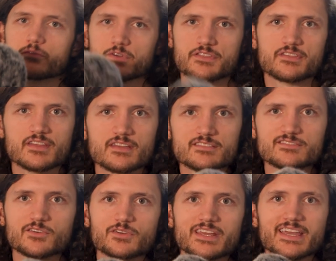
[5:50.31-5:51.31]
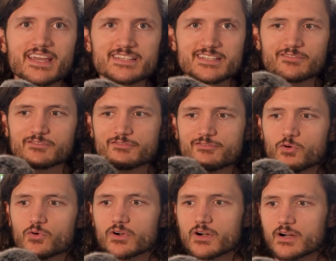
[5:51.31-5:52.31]
with the Sony a7
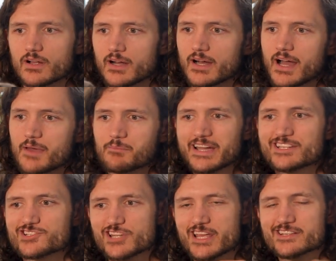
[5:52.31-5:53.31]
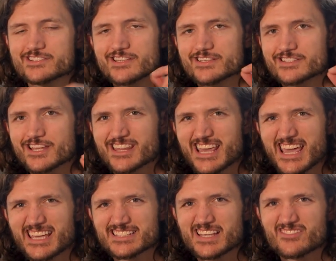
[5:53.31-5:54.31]
IV, I might change this to the
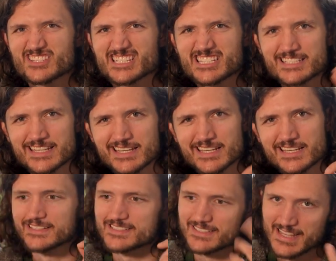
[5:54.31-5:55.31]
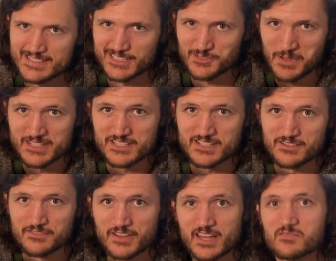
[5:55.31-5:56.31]
a7C. It's less
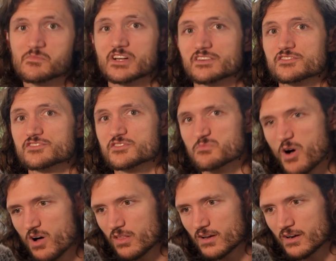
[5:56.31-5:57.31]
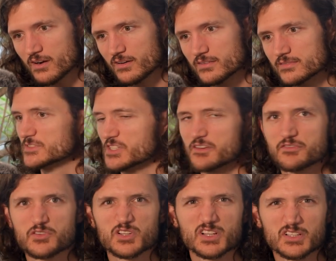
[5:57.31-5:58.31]
expensive and much smaller, so I
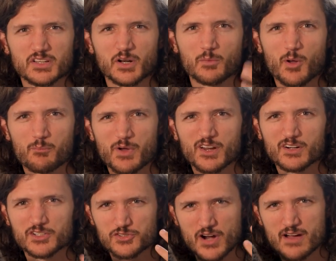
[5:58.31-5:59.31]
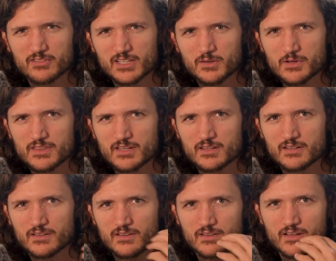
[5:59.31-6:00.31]
feel a little bit better traveling with it.
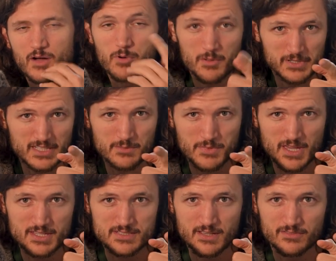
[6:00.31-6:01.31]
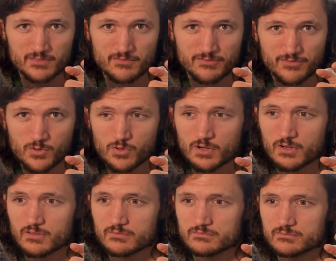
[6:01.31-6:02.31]
I'll probably keep the a7 IV